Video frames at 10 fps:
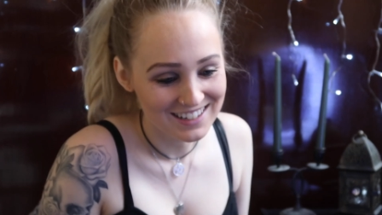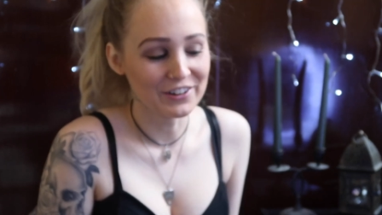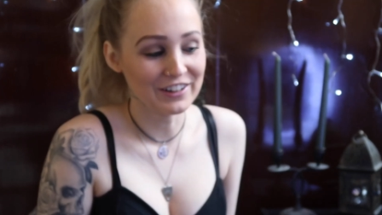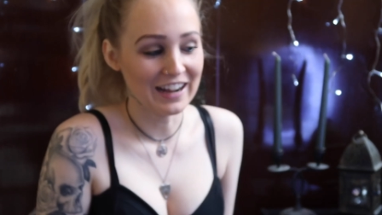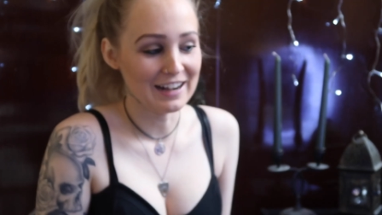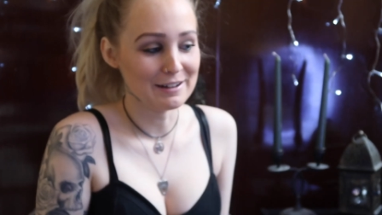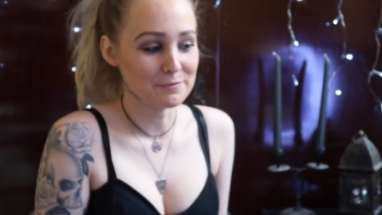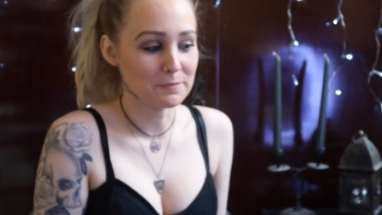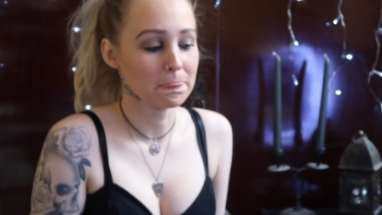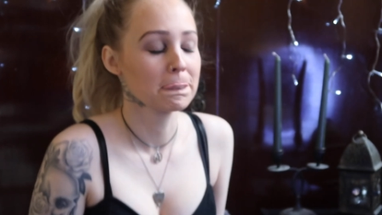
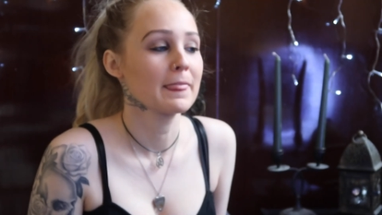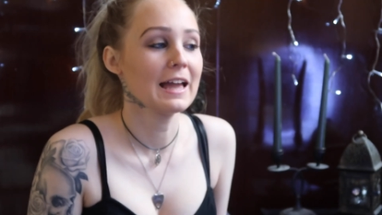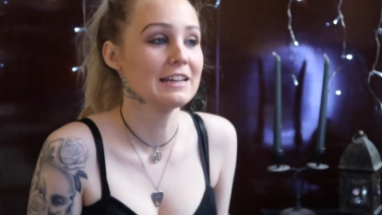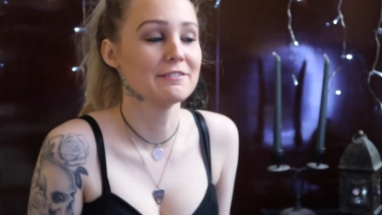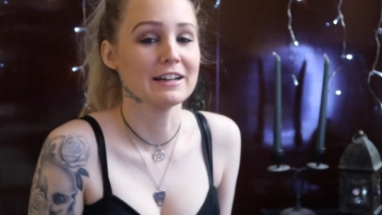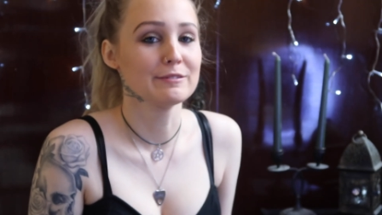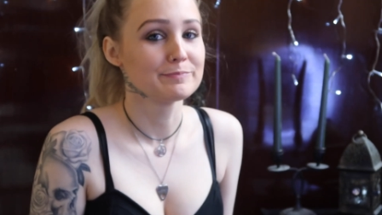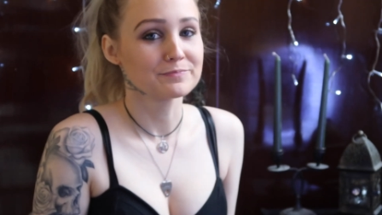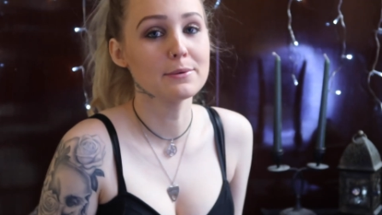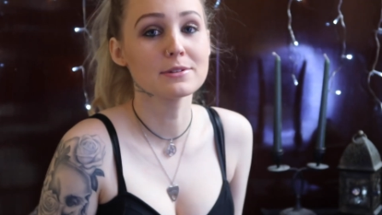So, anyway,
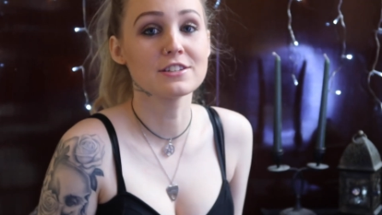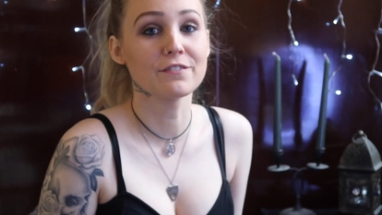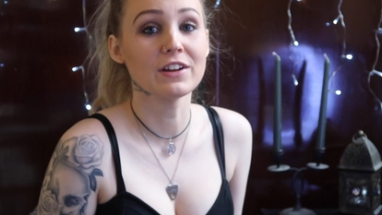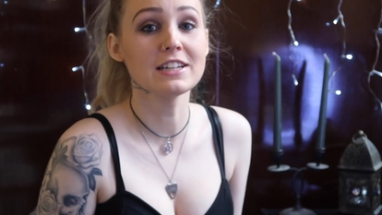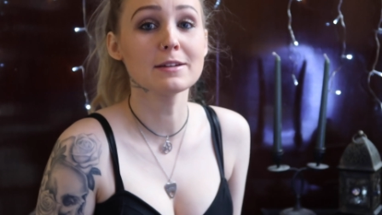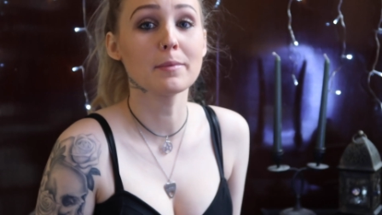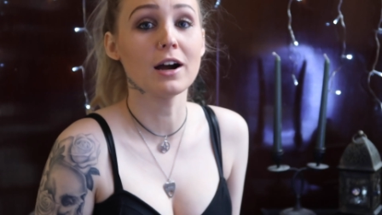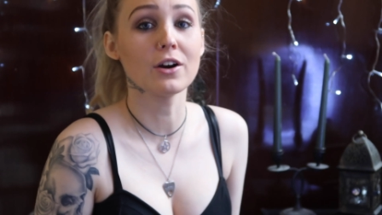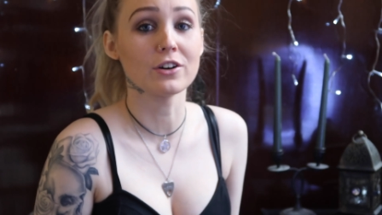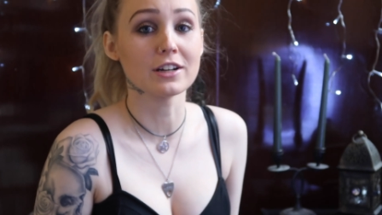he was defending
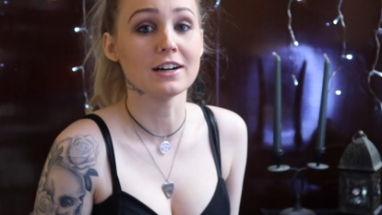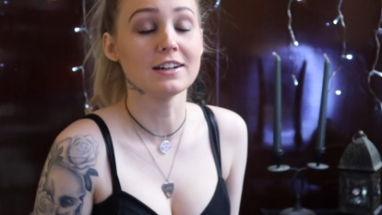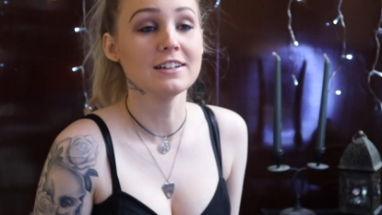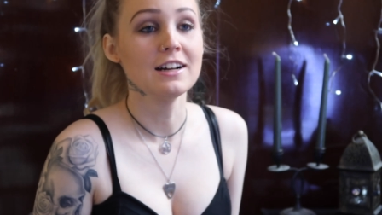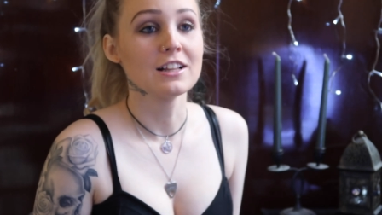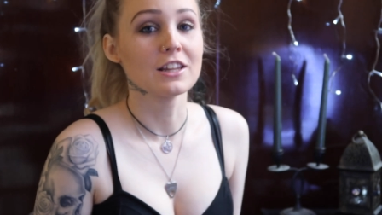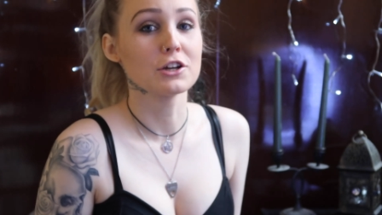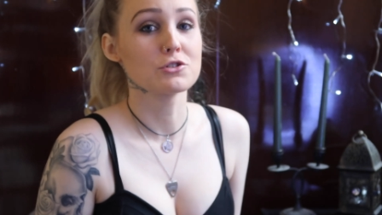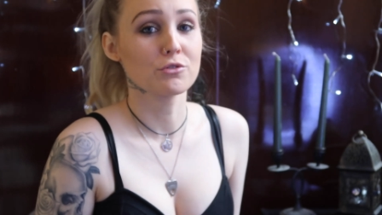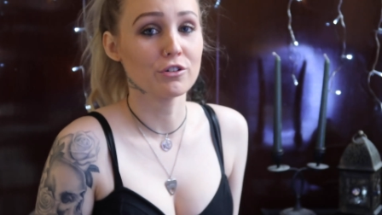my honor like
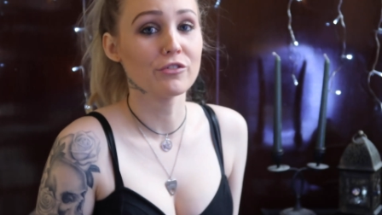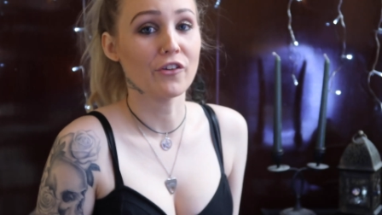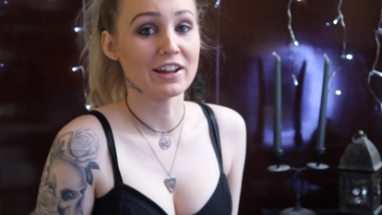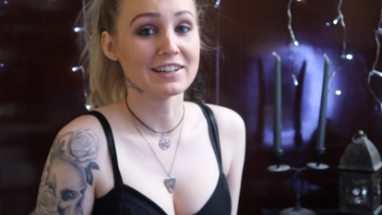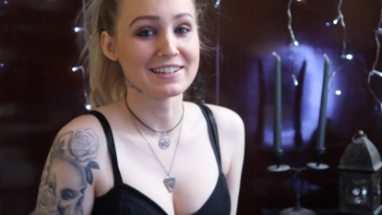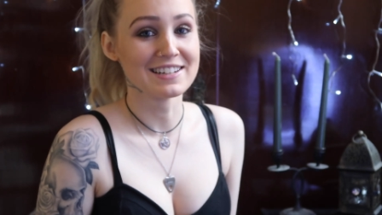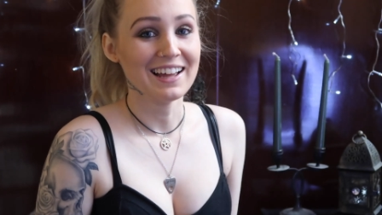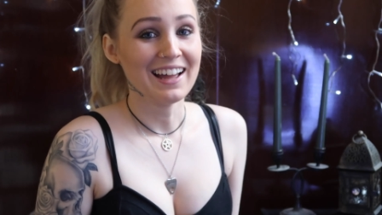a true friend,